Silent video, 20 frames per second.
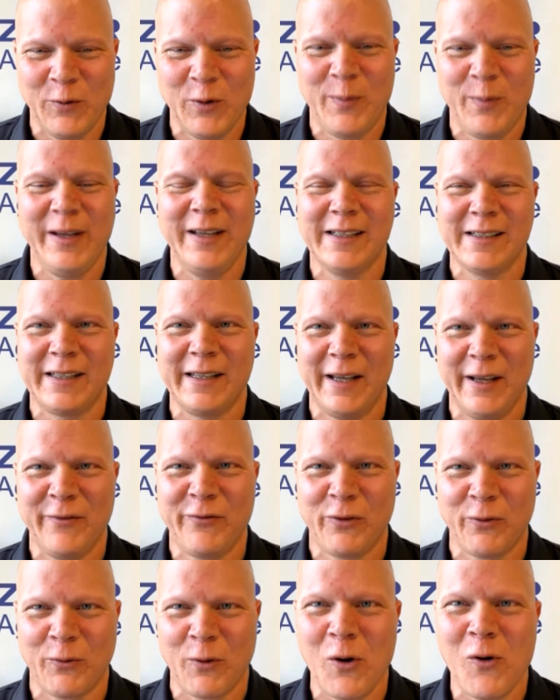be is
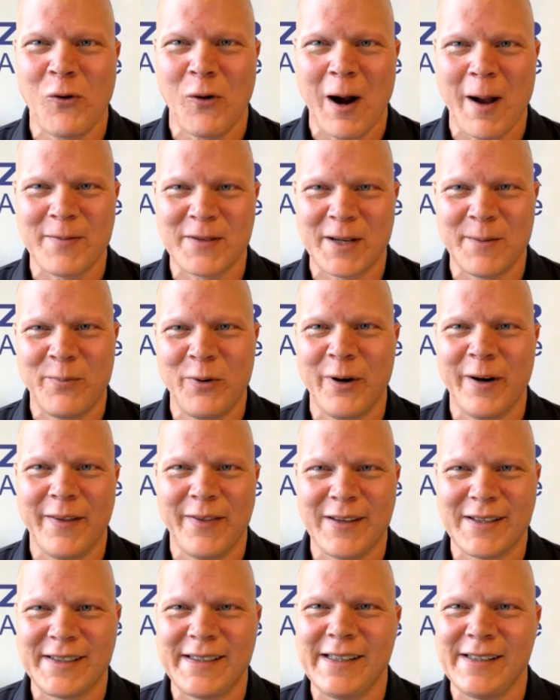if the row crops could put in
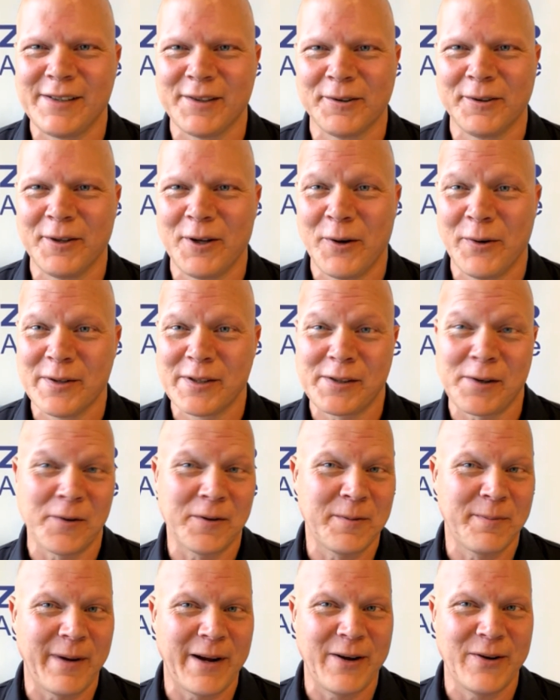the seasonal low and
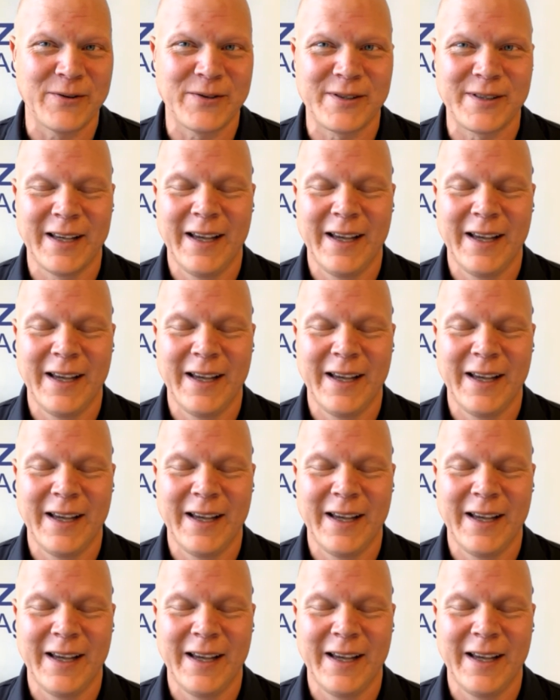start to bounce.